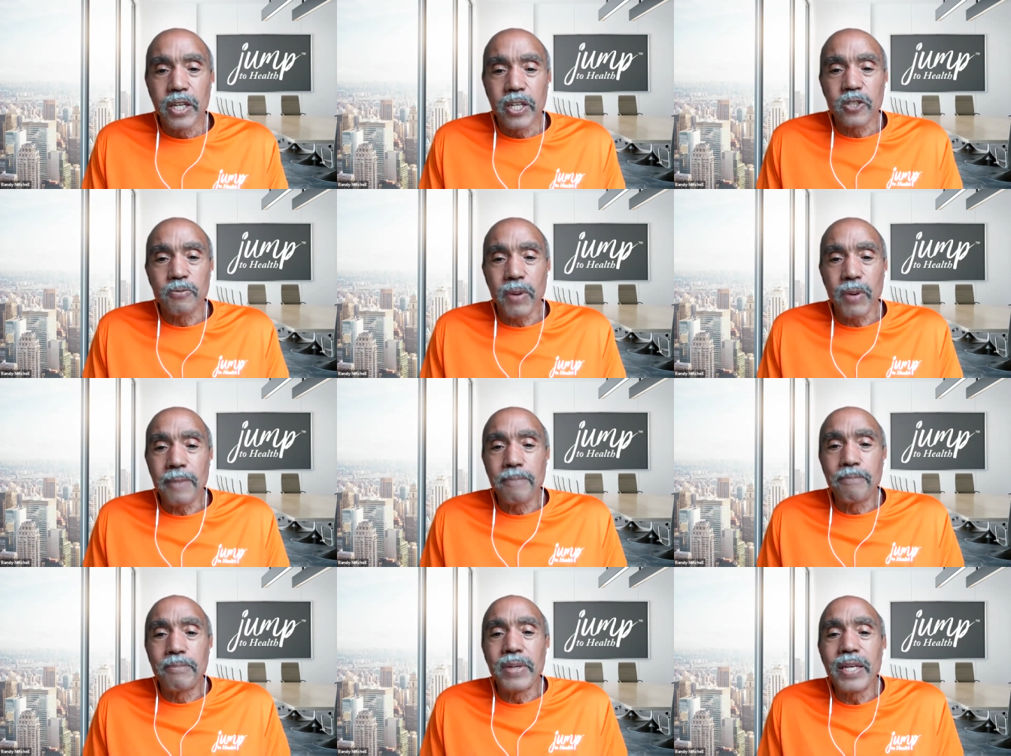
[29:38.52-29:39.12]
is
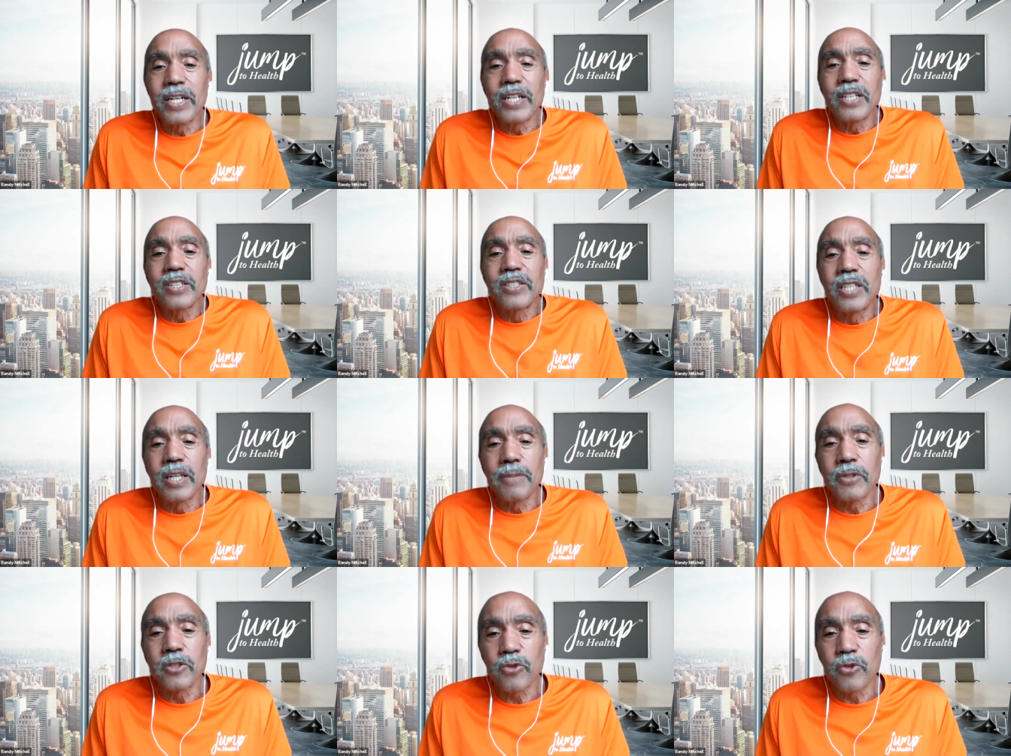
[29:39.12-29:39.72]
by being a
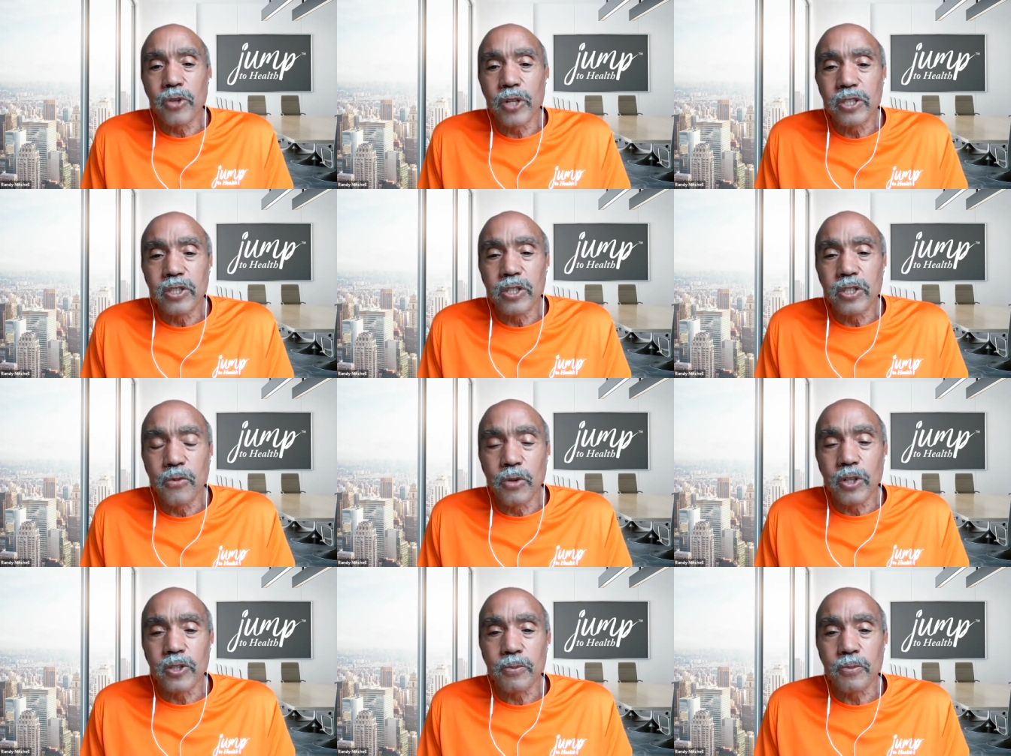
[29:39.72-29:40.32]

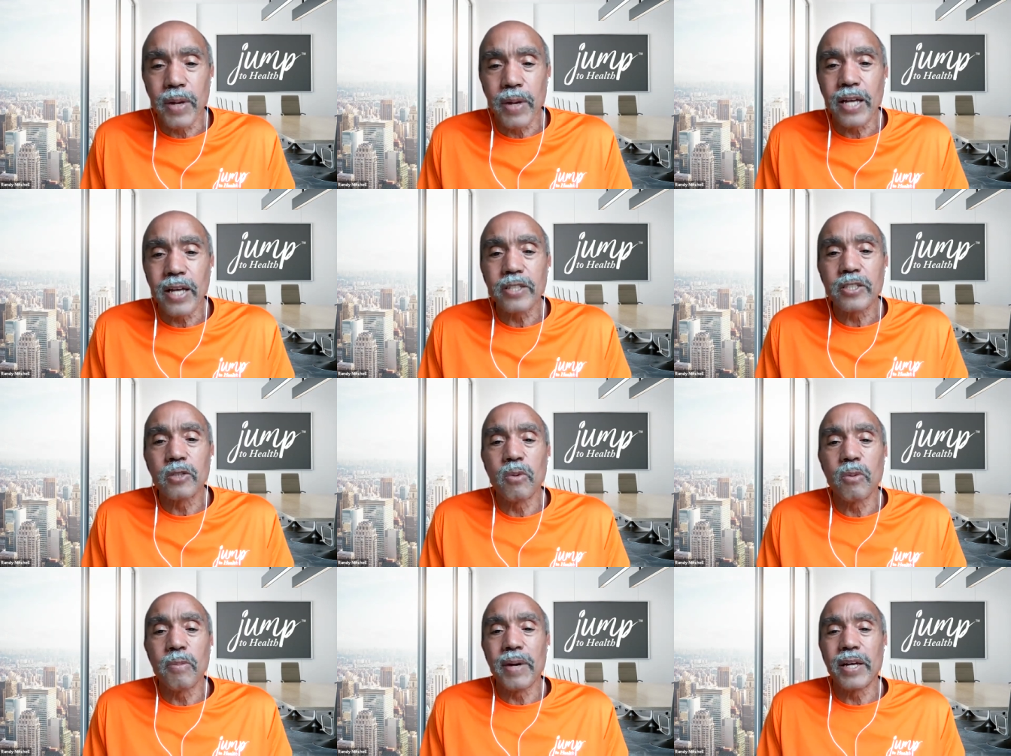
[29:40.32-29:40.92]
demonstration of what's
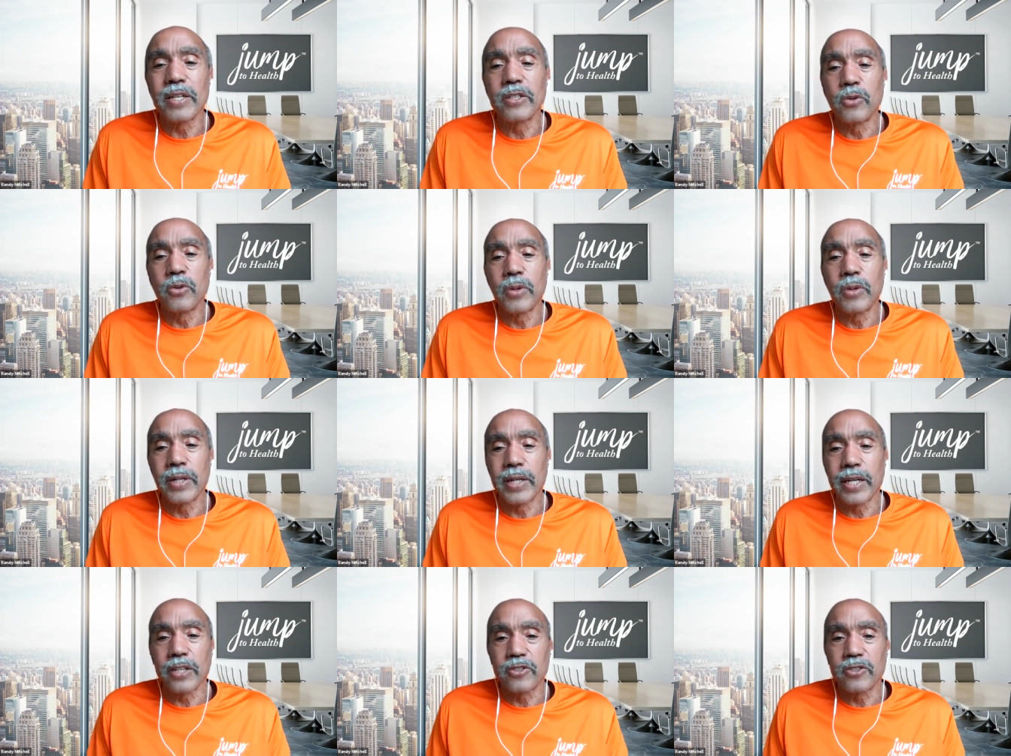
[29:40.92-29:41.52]
possible by
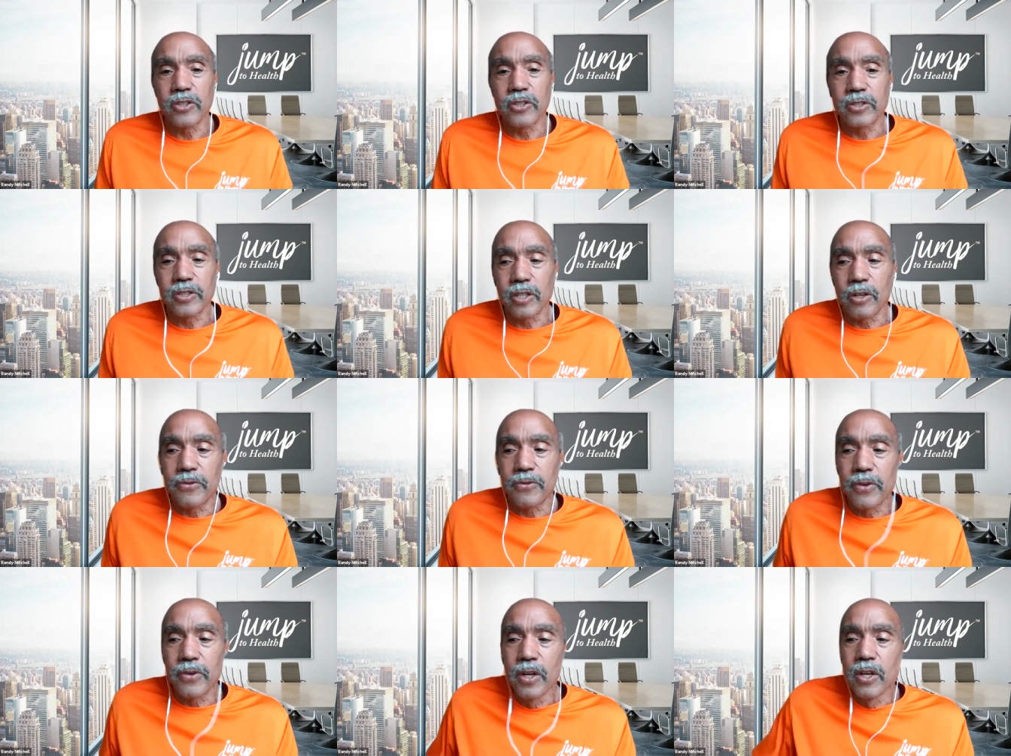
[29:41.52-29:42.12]
doing that yourself.